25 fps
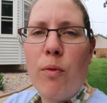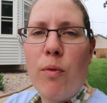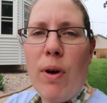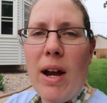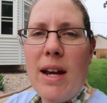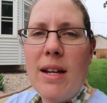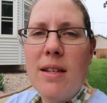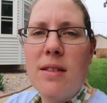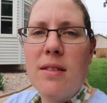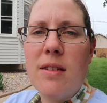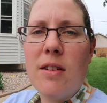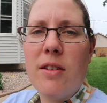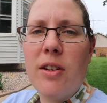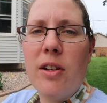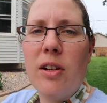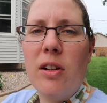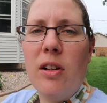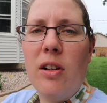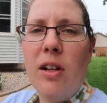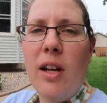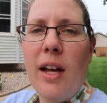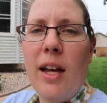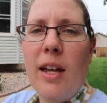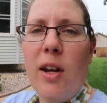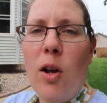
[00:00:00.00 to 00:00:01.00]
rice
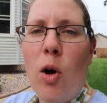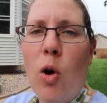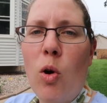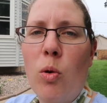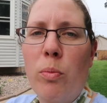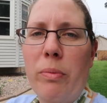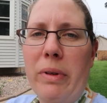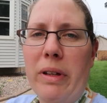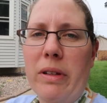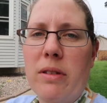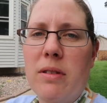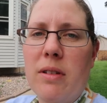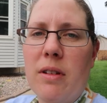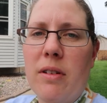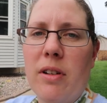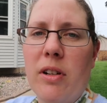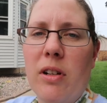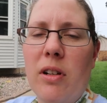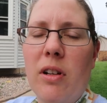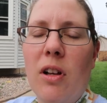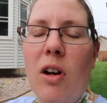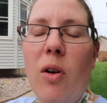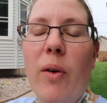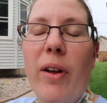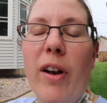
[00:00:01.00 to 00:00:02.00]
cereal, and oatmeal
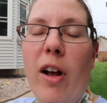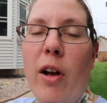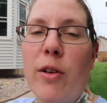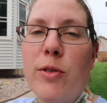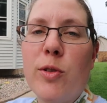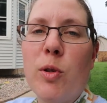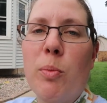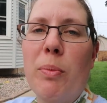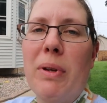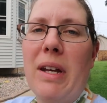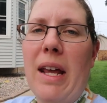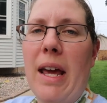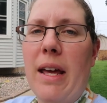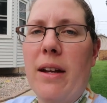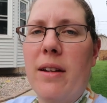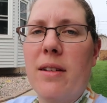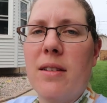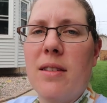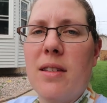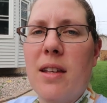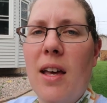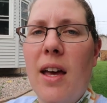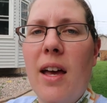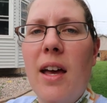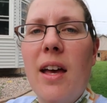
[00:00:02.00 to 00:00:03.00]
cereal. Oh, and also
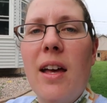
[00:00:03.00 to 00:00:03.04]
bananas.